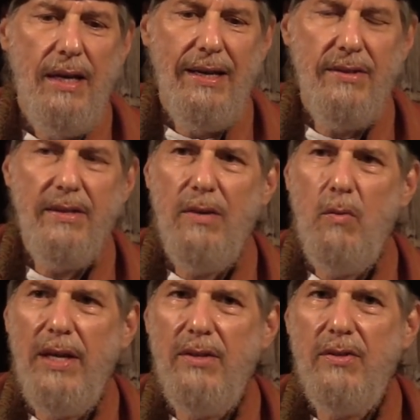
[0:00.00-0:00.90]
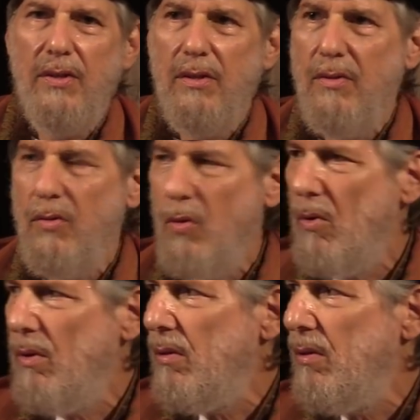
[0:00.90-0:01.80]
And they went
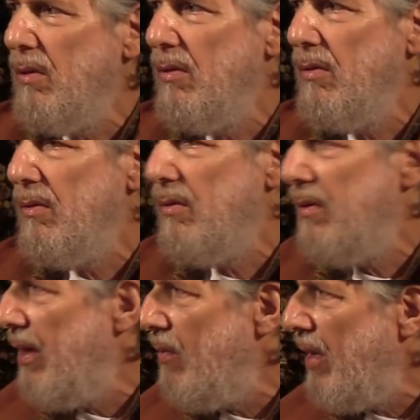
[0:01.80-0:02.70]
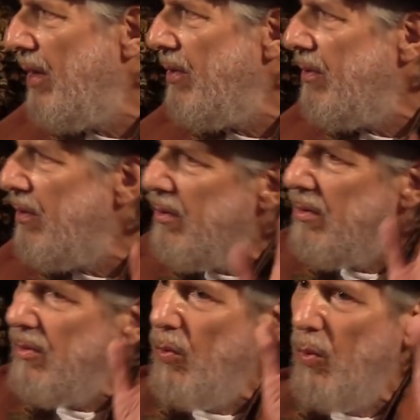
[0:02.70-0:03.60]
north, they went
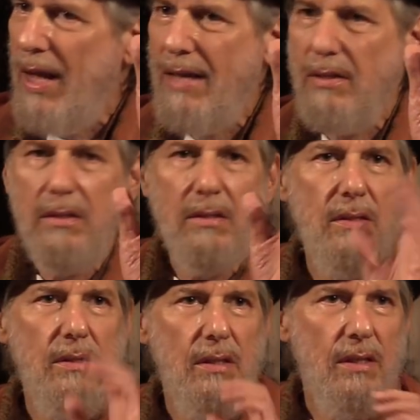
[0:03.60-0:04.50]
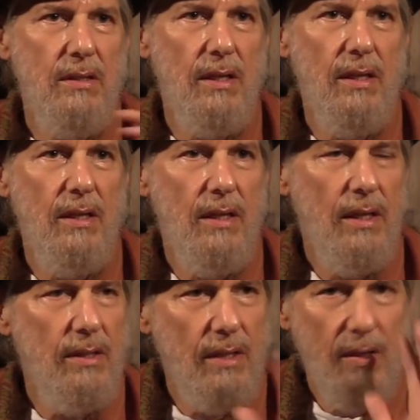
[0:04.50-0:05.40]
west and they,
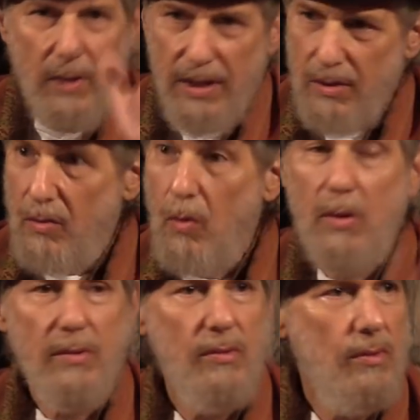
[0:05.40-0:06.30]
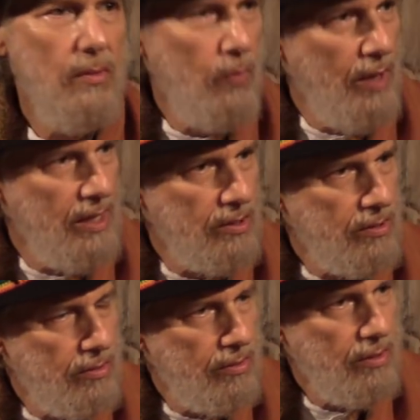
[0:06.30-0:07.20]
and they went
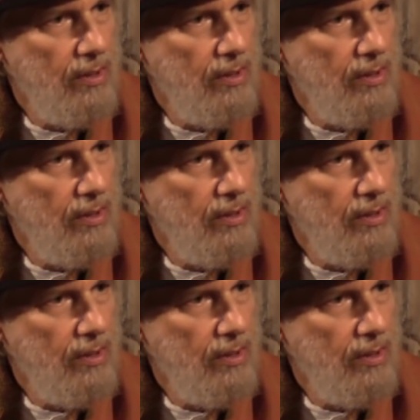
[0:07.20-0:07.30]
northwest.